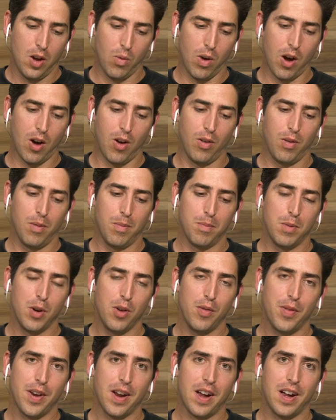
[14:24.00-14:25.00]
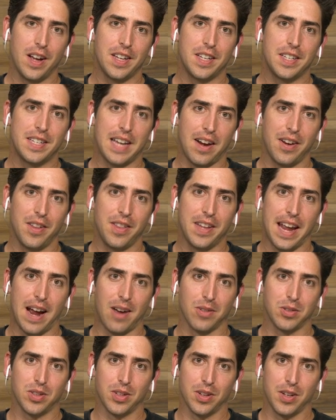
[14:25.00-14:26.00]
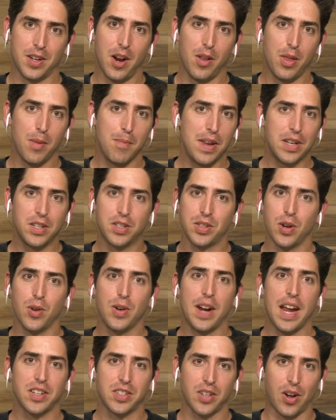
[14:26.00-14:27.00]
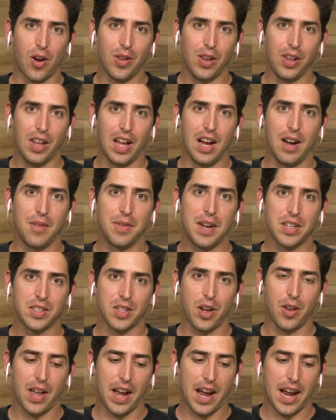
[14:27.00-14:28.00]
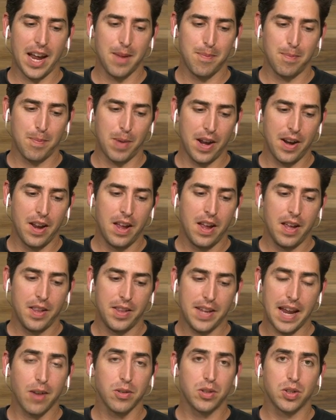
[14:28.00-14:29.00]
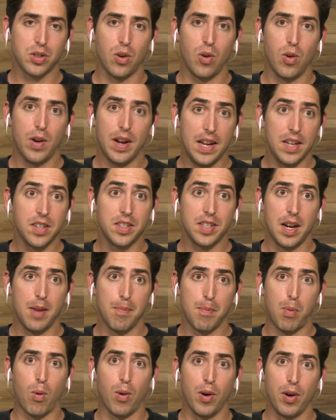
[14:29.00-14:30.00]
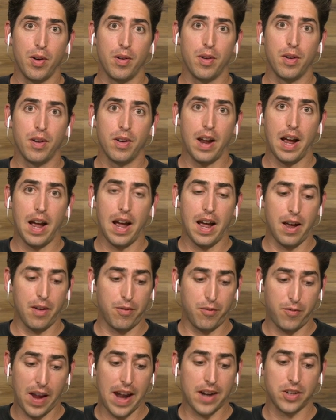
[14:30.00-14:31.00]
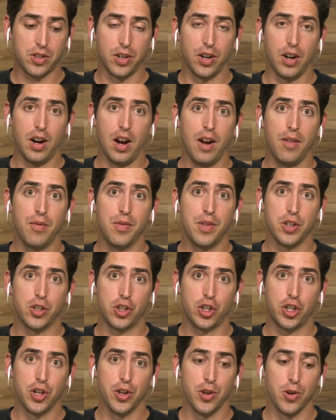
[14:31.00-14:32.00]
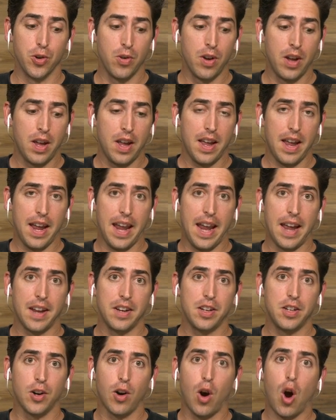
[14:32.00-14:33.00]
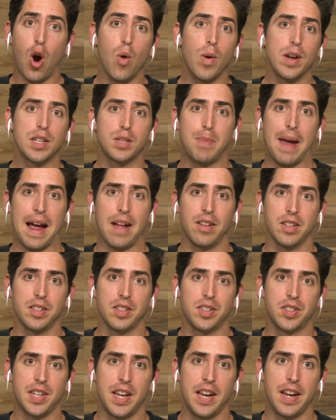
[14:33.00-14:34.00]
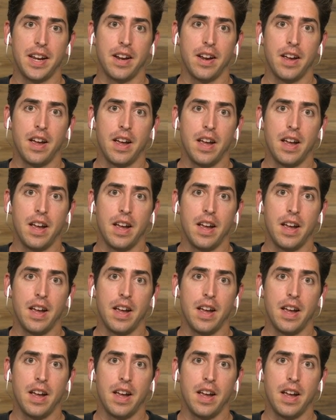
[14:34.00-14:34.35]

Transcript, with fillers: Well, moving on down to the outsole. You know, the midsole gets all the love, gets all the hype, but the outsole is an important uh, factor of the shoe, and you're always balancing